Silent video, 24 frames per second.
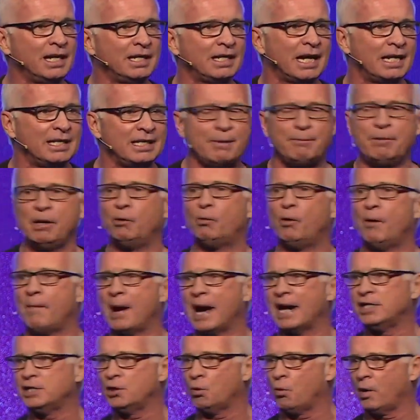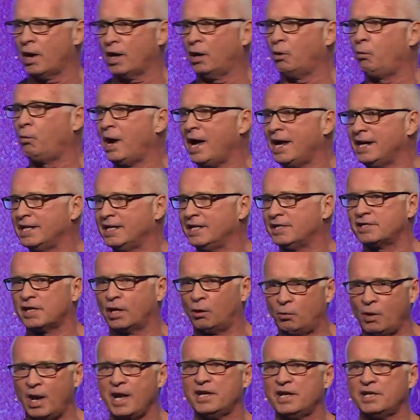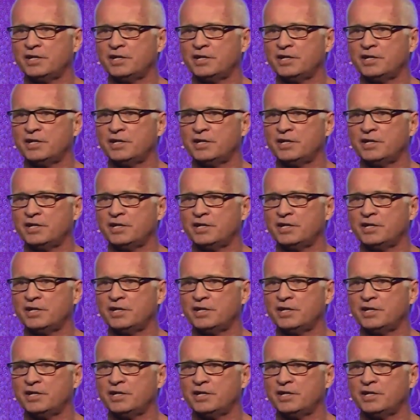And let me remind you what a rut is. A rut